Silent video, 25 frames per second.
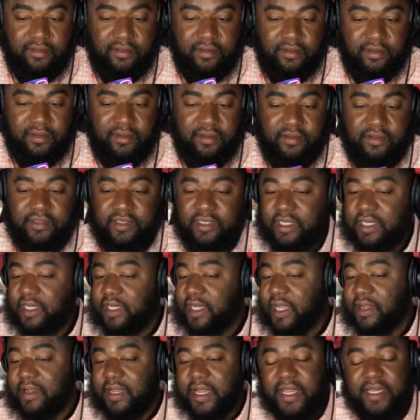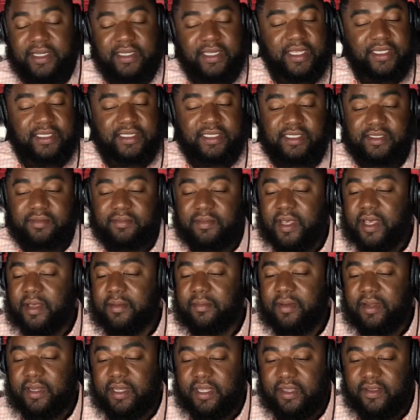You see, I, I, that's just my
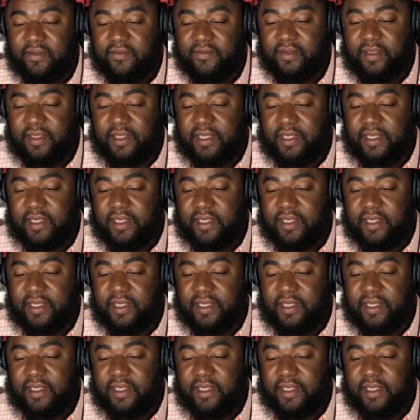belief.